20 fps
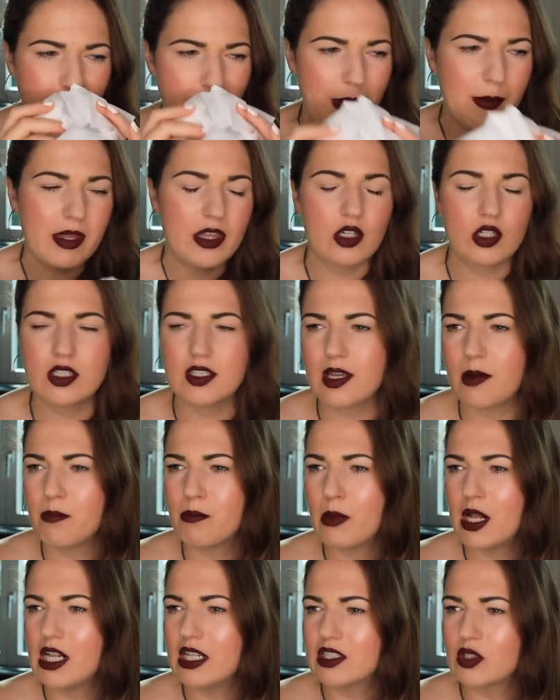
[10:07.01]
Maybe there's
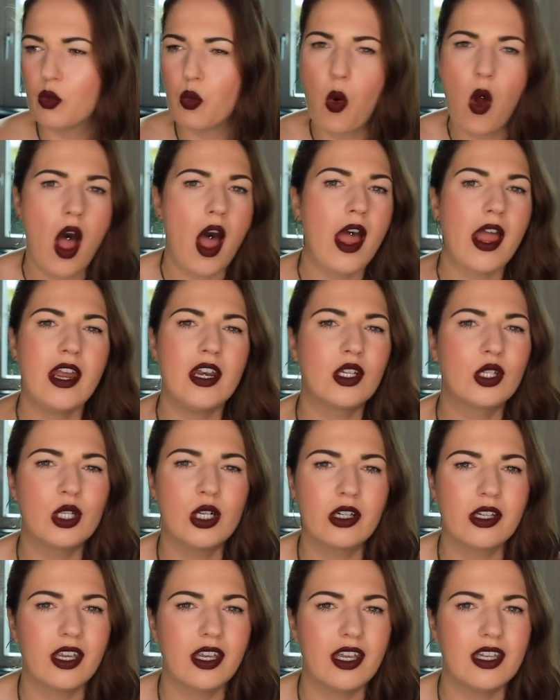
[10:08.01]
some mulled wine
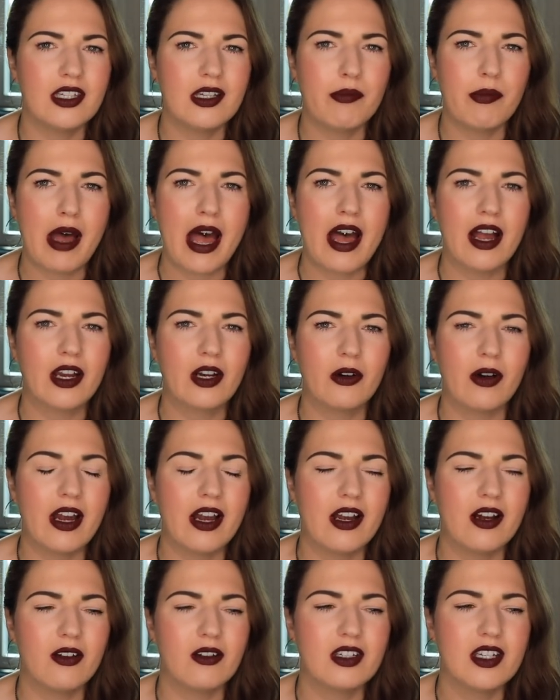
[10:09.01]
cooking in the
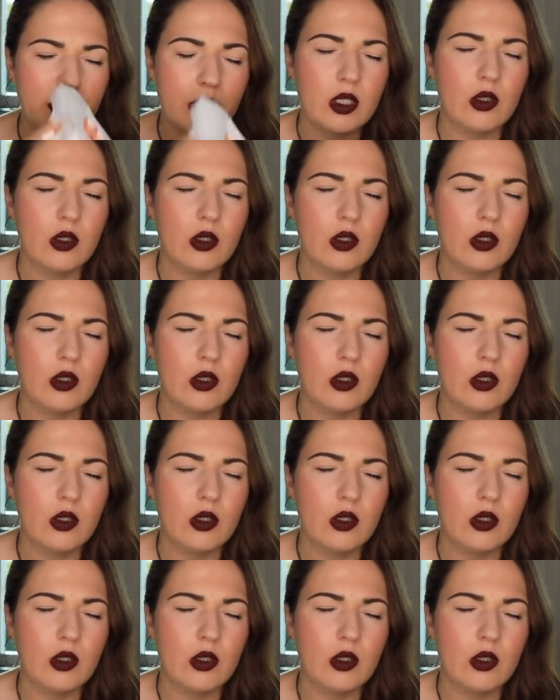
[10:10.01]
background.